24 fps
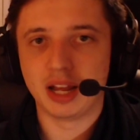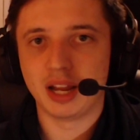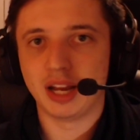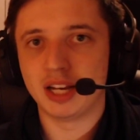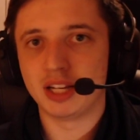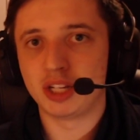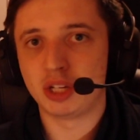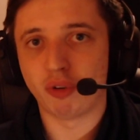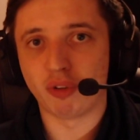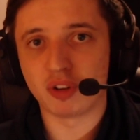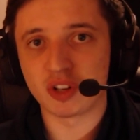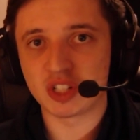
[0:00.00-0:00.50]
In
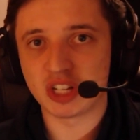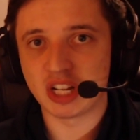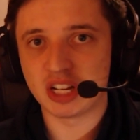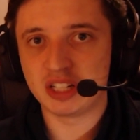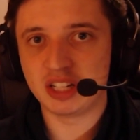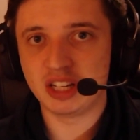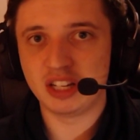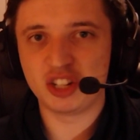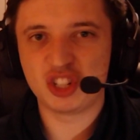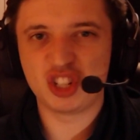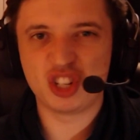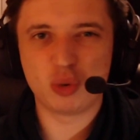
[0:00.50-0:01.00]

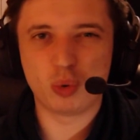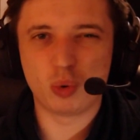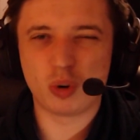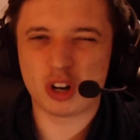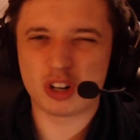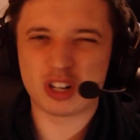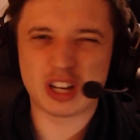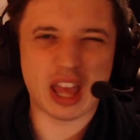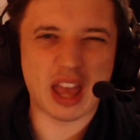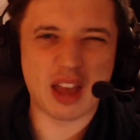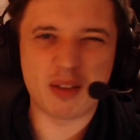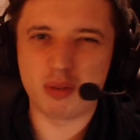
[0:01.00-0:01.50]
2018, she
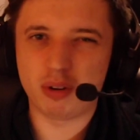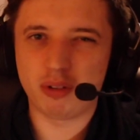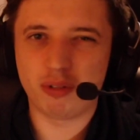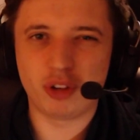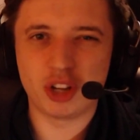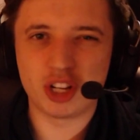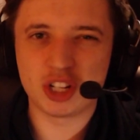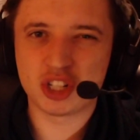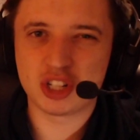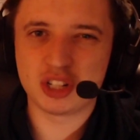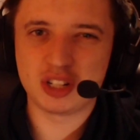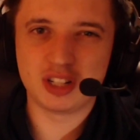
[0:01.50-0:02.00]
rocked
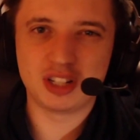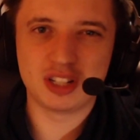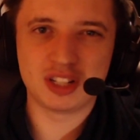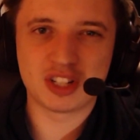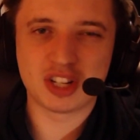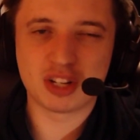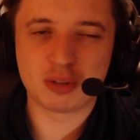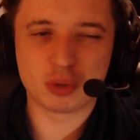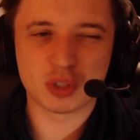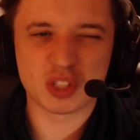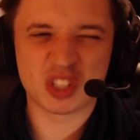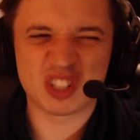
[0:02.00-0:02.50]
everything,
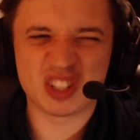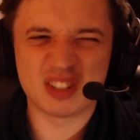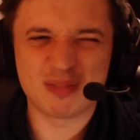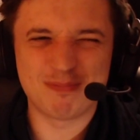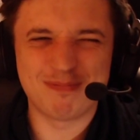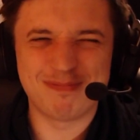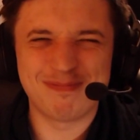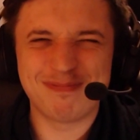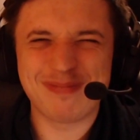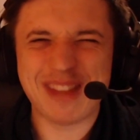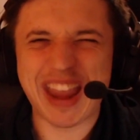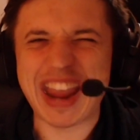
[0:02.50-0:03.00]
she was
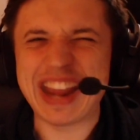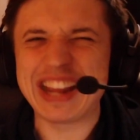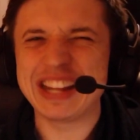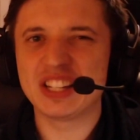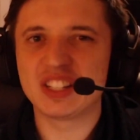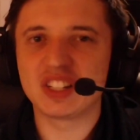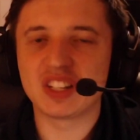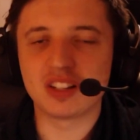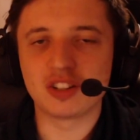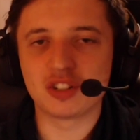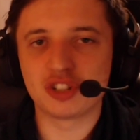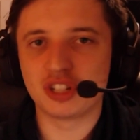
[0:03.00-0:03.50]

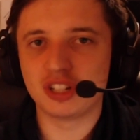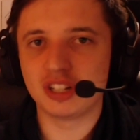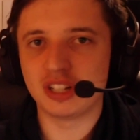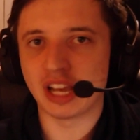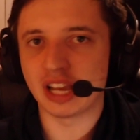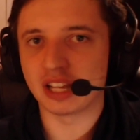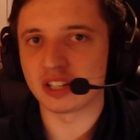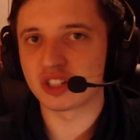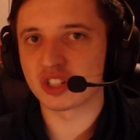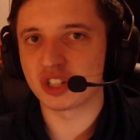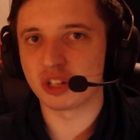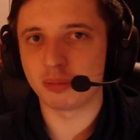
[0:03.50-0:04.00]
amazing, she
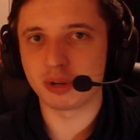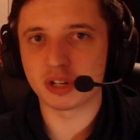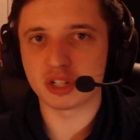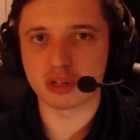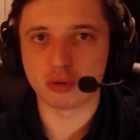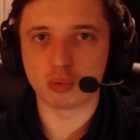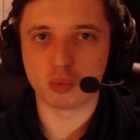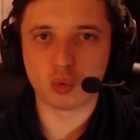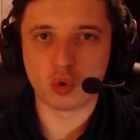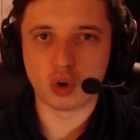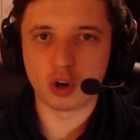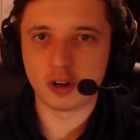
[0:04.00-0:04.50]
had so much
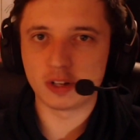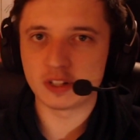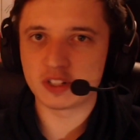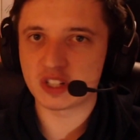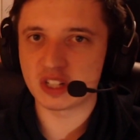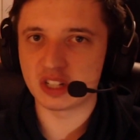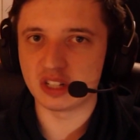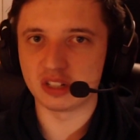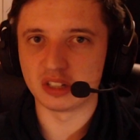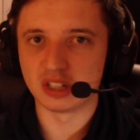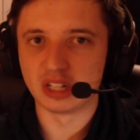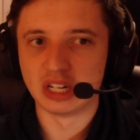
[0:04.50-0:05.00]
awards,
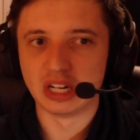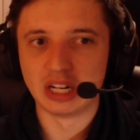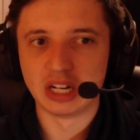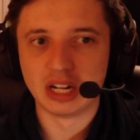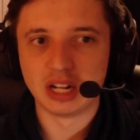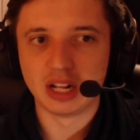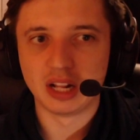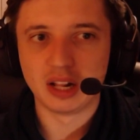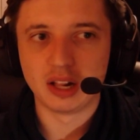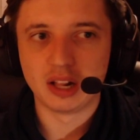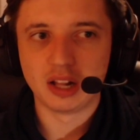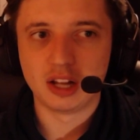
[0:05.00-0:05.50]
and
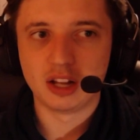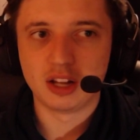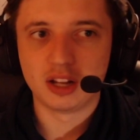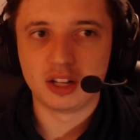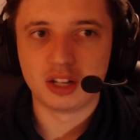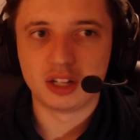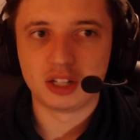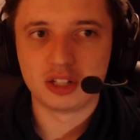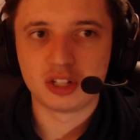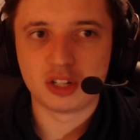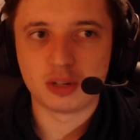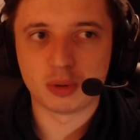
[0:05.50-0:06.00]

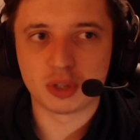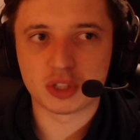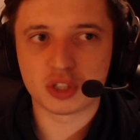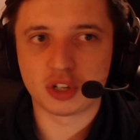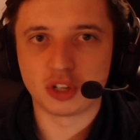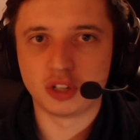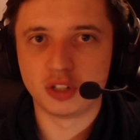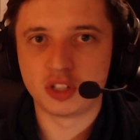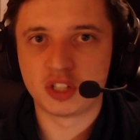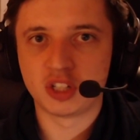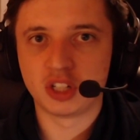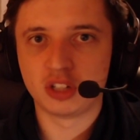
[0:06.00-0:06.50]
she was
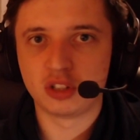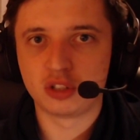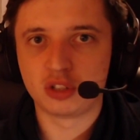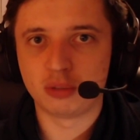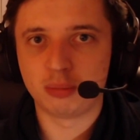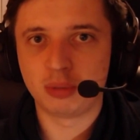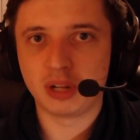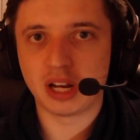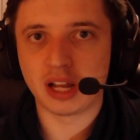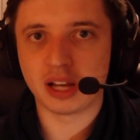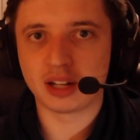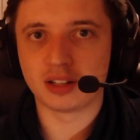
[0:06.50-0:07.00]
considered to
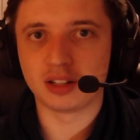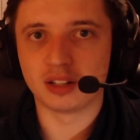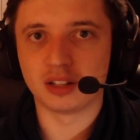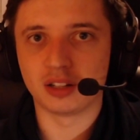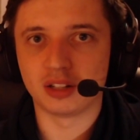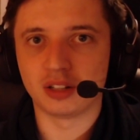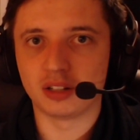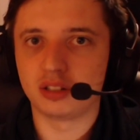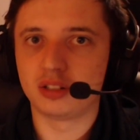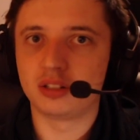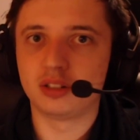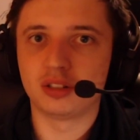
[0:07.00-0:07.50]
be like
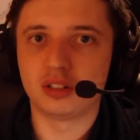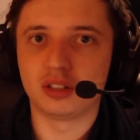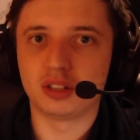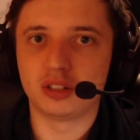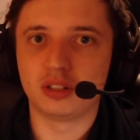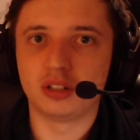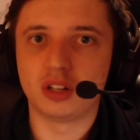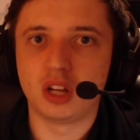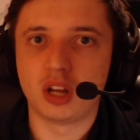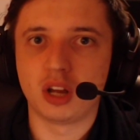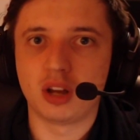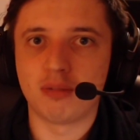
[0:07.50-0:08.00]

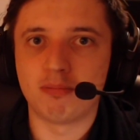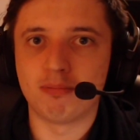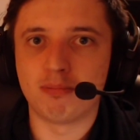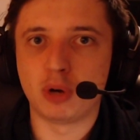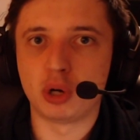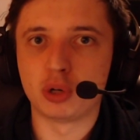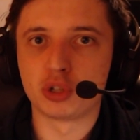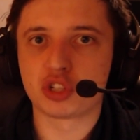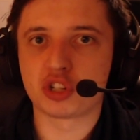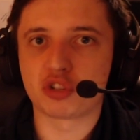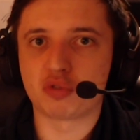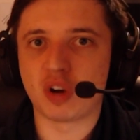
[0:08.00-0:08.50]
the
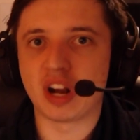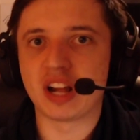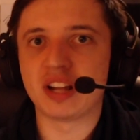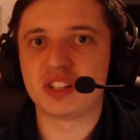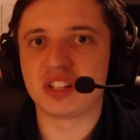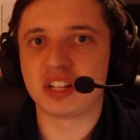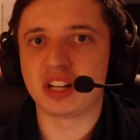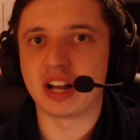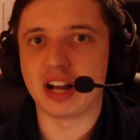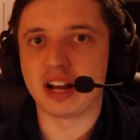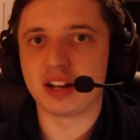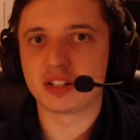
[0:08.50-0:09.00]
most
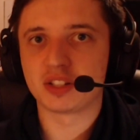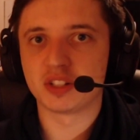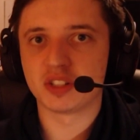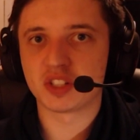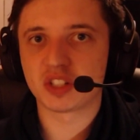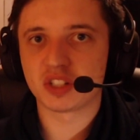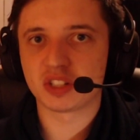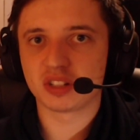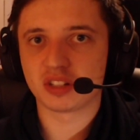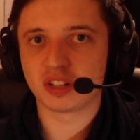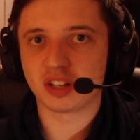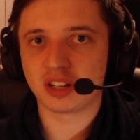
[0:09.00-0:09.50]
rising
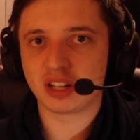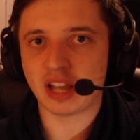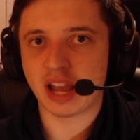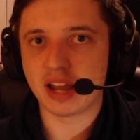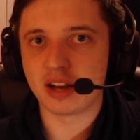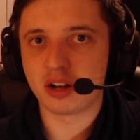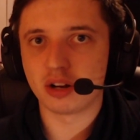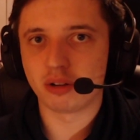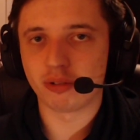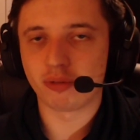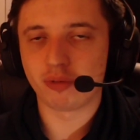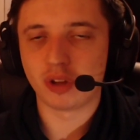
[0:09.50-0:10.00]
artist,
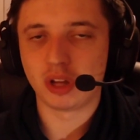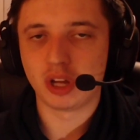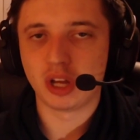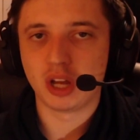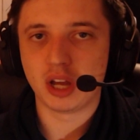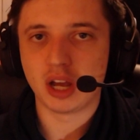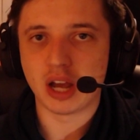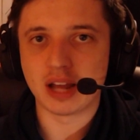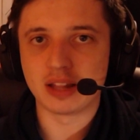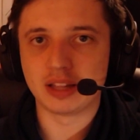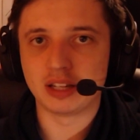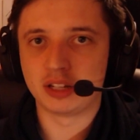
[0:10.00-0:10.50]
kind of.
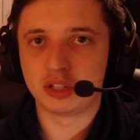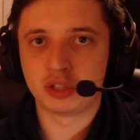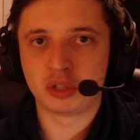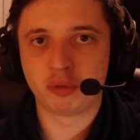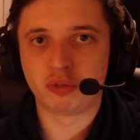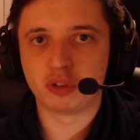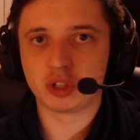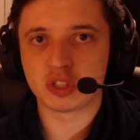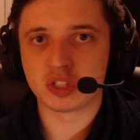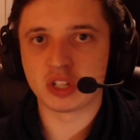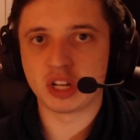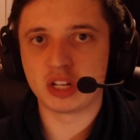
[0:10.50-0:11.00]
And then
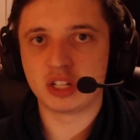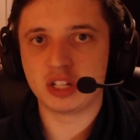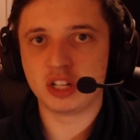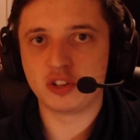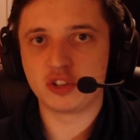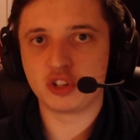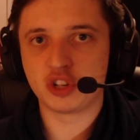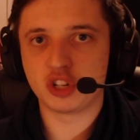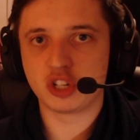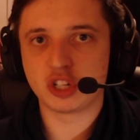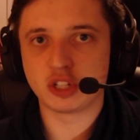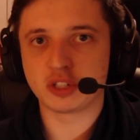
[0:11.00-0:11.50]
2019,
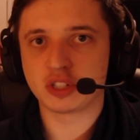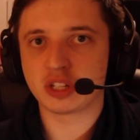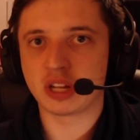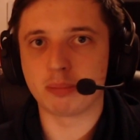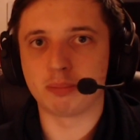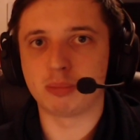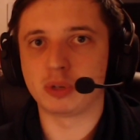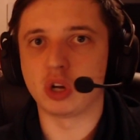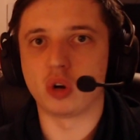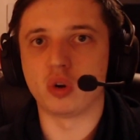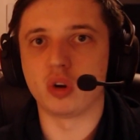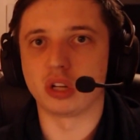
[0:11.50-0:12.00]
she just
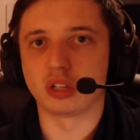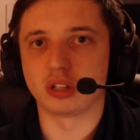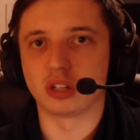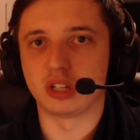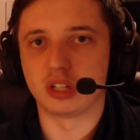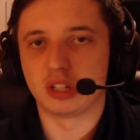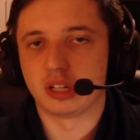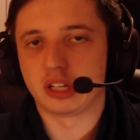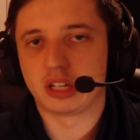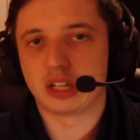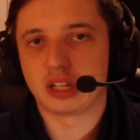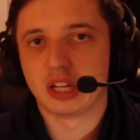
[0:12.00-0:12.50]
kept going, and
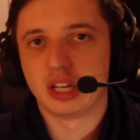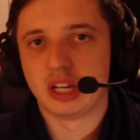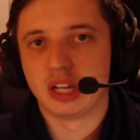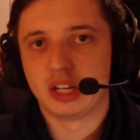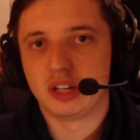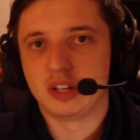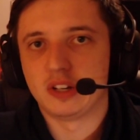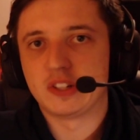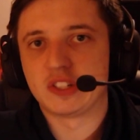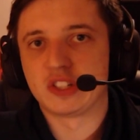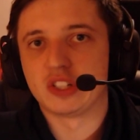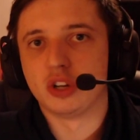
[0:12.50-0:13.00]
like
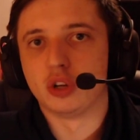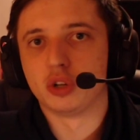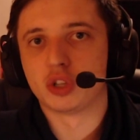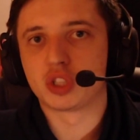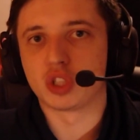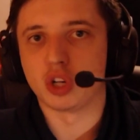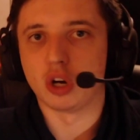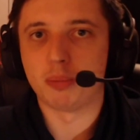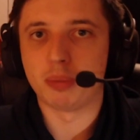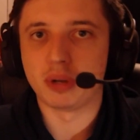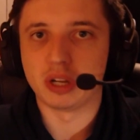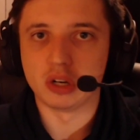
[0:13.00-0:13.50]
there's no
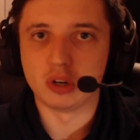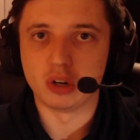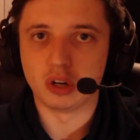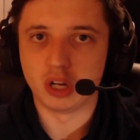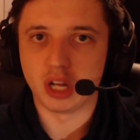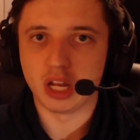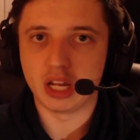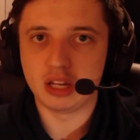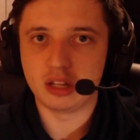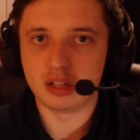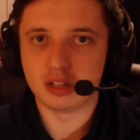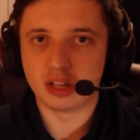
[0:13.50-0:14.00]
stopping her
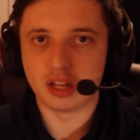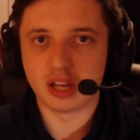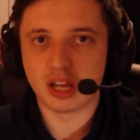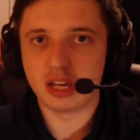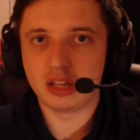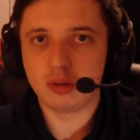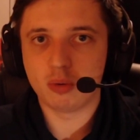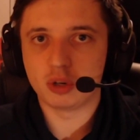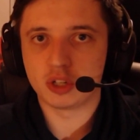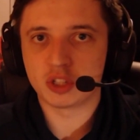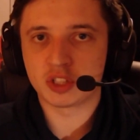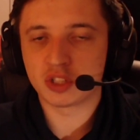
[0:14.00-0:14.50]

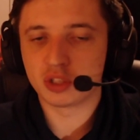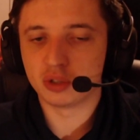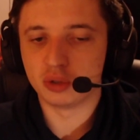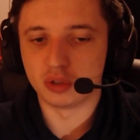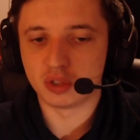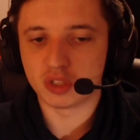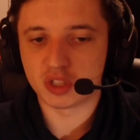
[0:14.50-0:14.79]
anywhere soon.